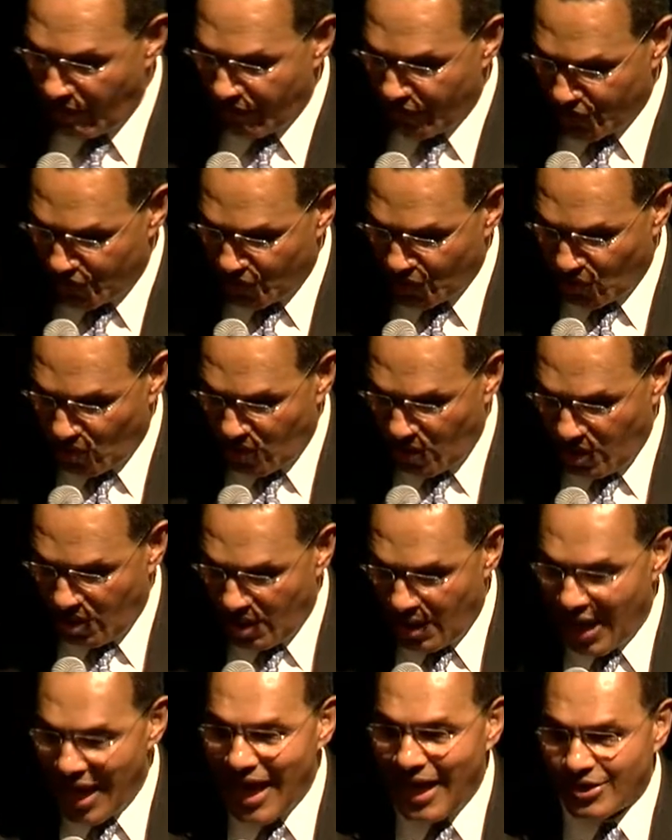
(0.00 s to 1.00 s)
for sure.
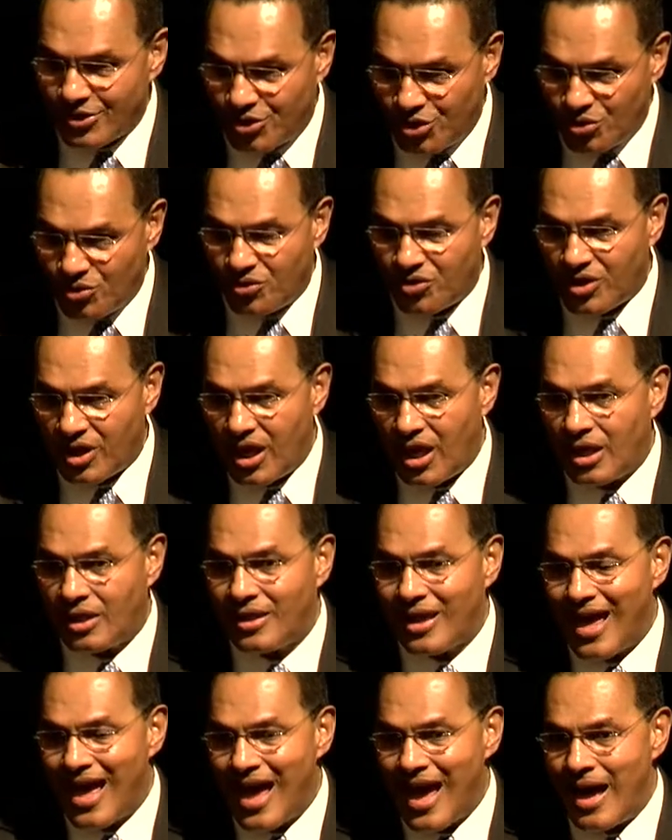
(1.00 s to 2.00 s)
I do think
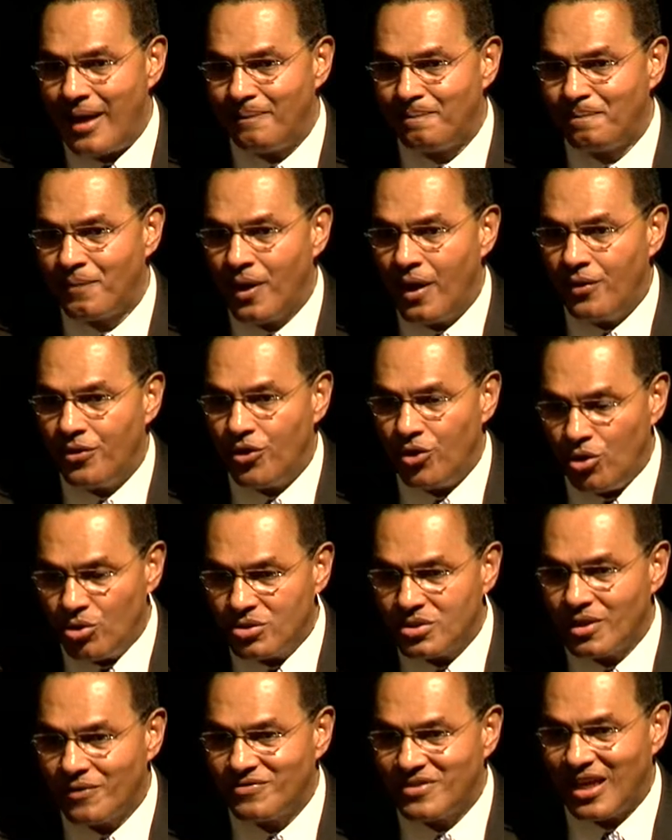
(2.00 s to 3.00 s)
that
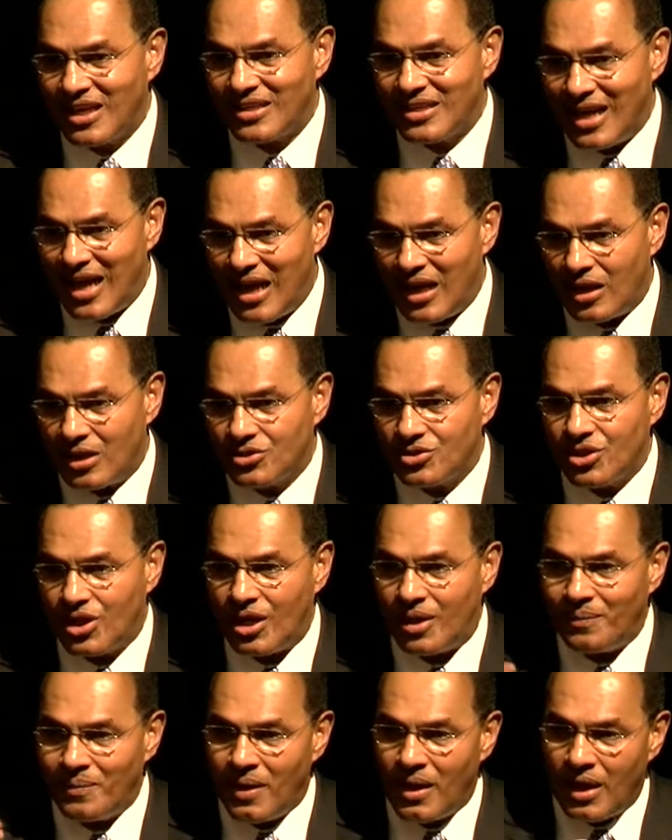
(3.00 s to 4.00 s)
use of
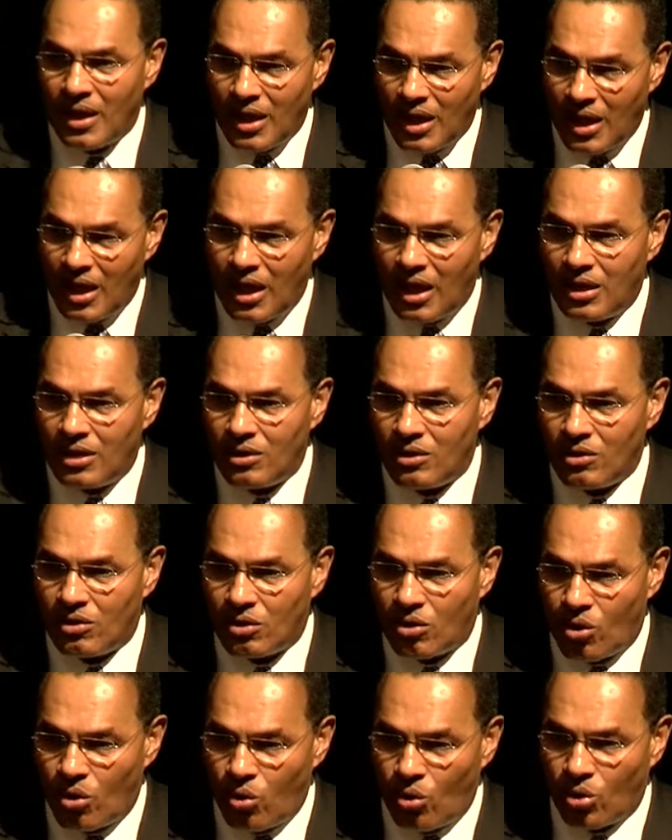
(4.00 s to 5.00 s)
technology
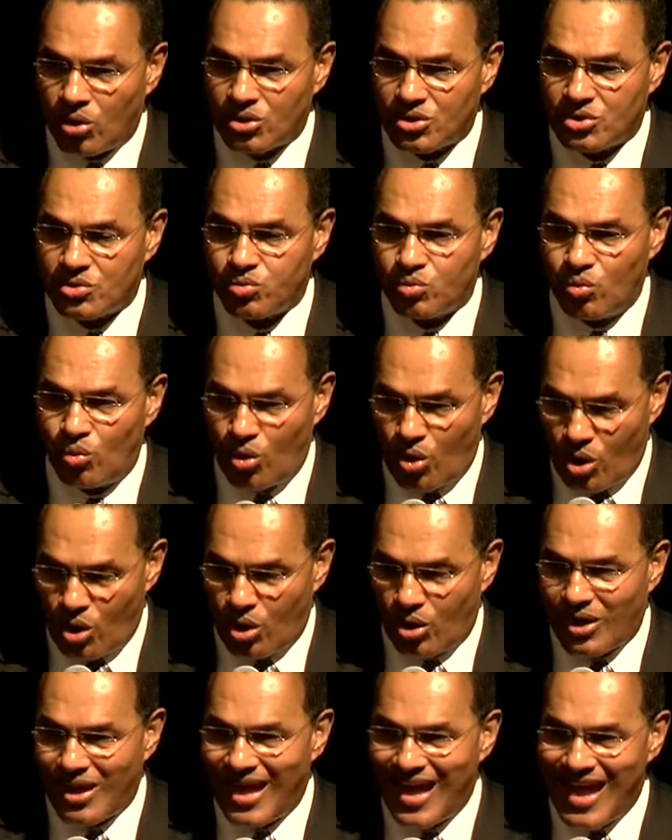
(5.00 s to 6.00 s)
in
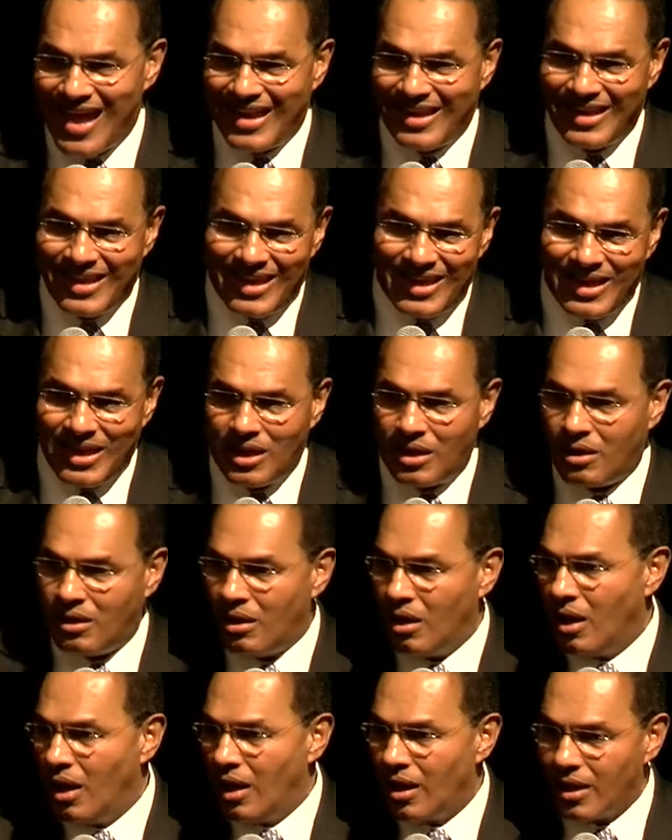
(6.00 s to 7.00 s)
coursework and
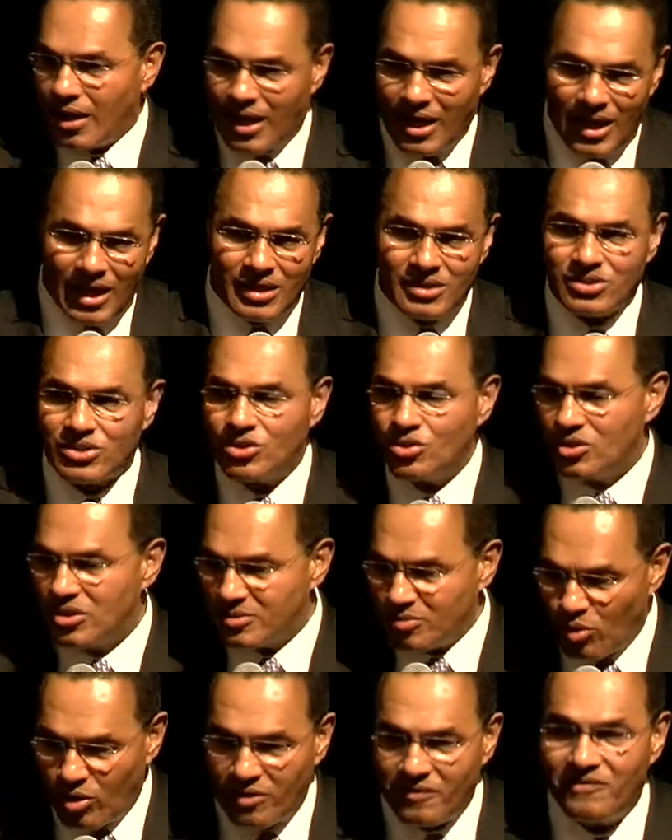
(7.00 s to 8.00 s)
in getting
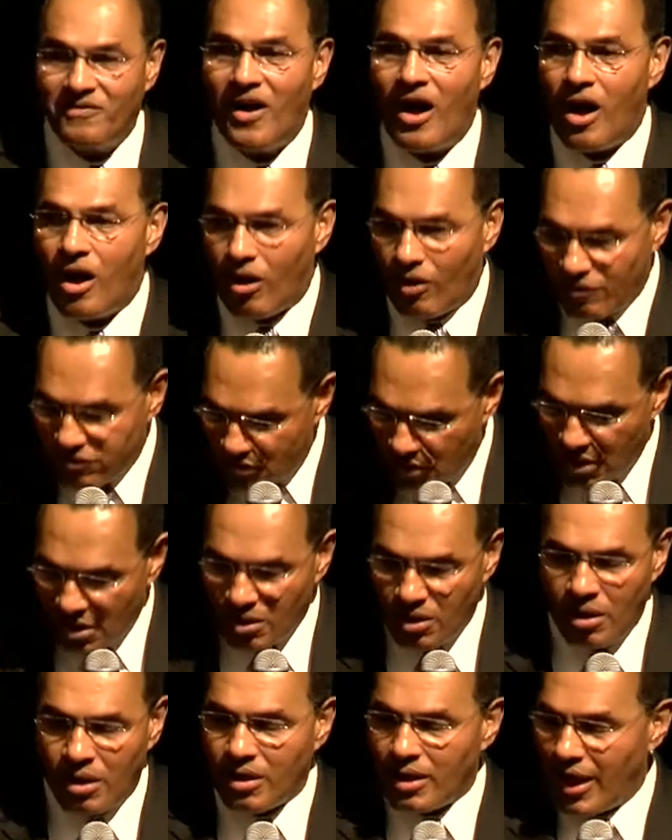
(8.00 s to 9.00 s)
students more involved,
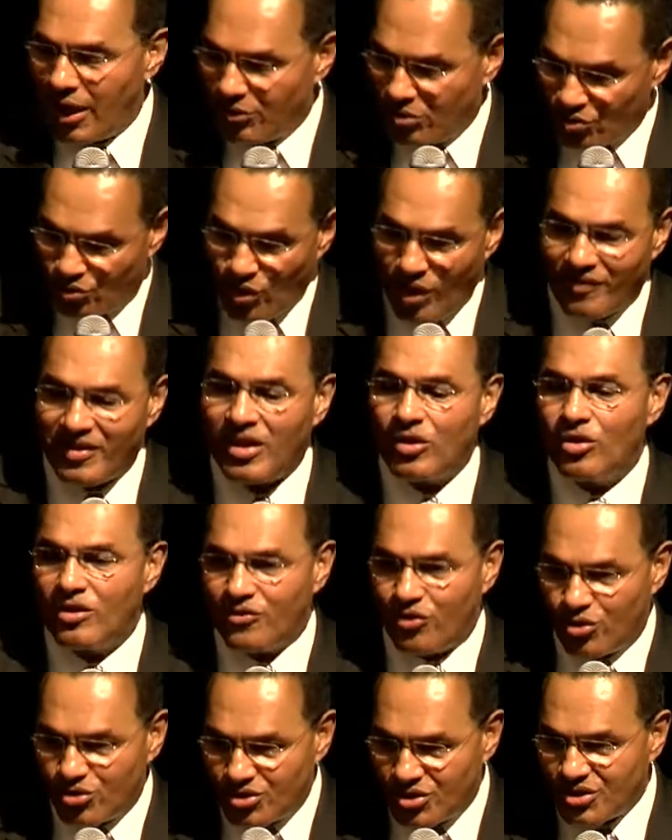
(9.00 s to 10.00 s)
K through 12 and
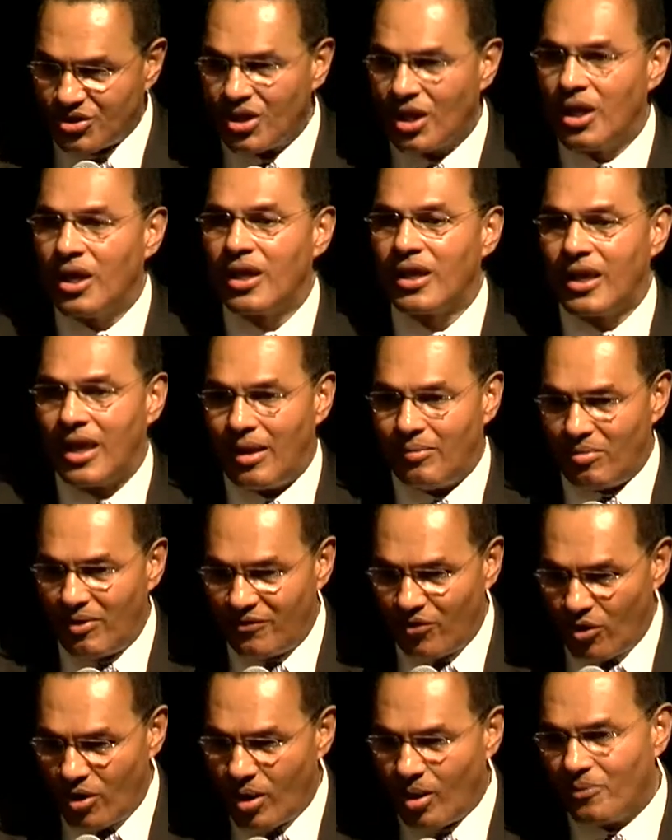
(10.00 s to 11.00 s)
universities can be
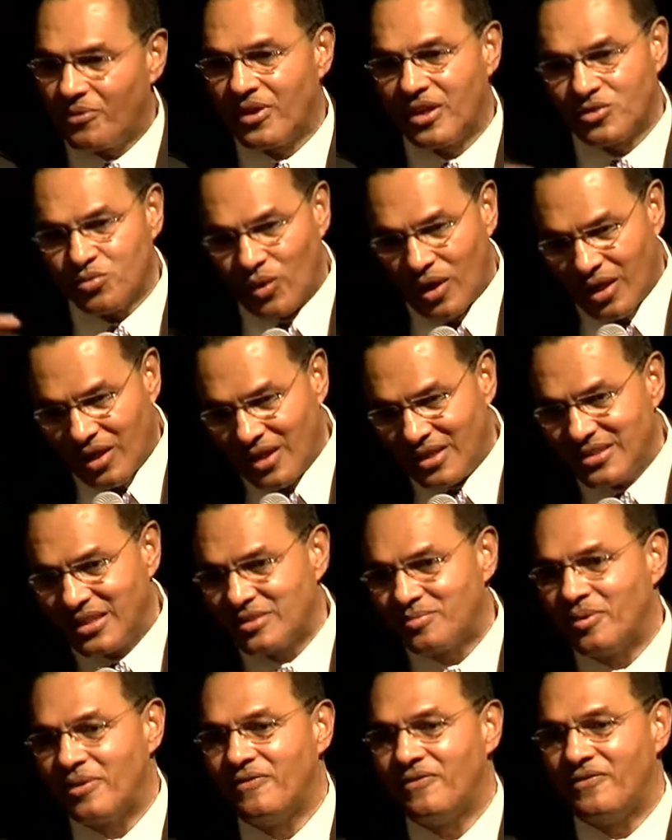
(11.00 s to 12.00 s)
very helpful. It's one of the things
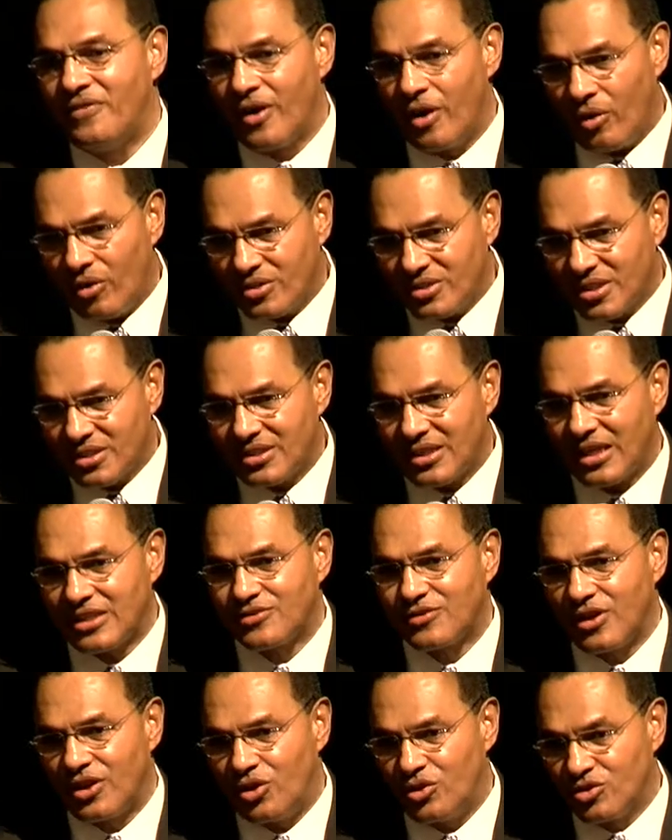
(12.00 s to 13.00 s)
that's been very
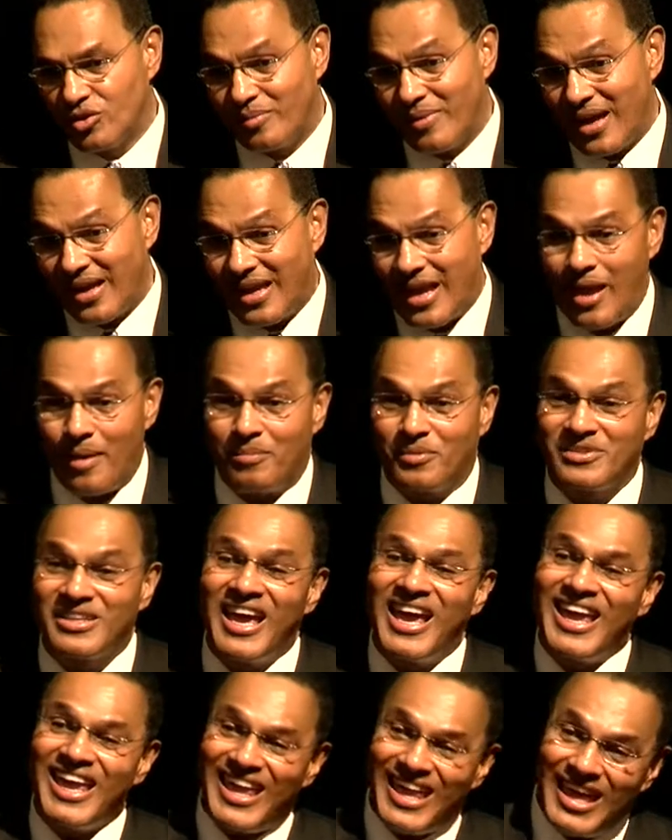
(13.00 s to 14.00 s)
successful to use on my campus,
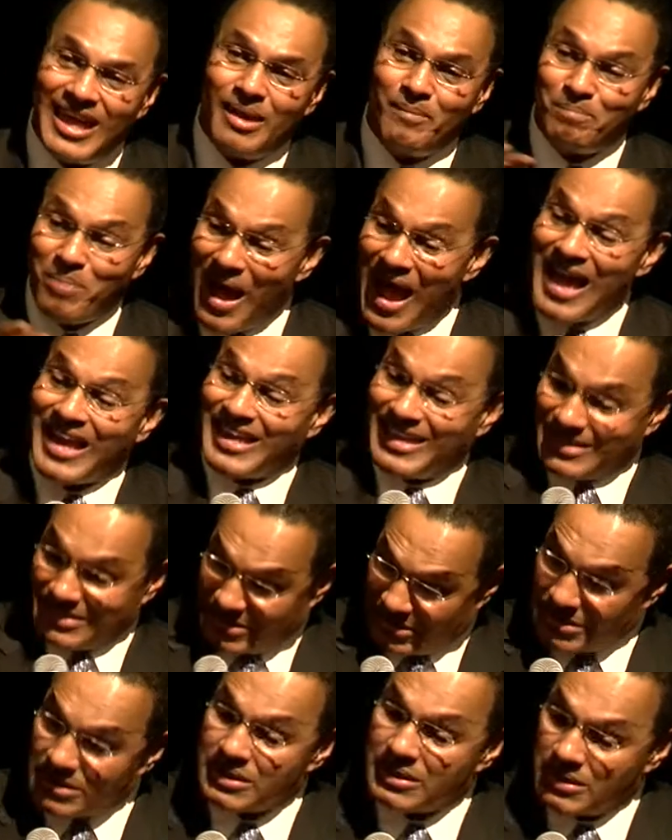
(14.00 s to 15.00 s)
in
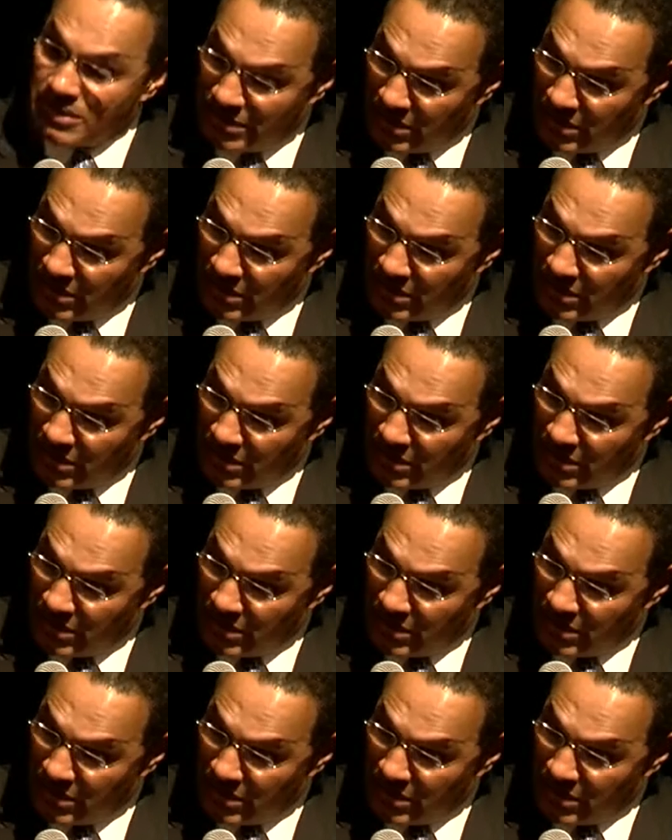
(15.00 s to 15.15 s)
pockets,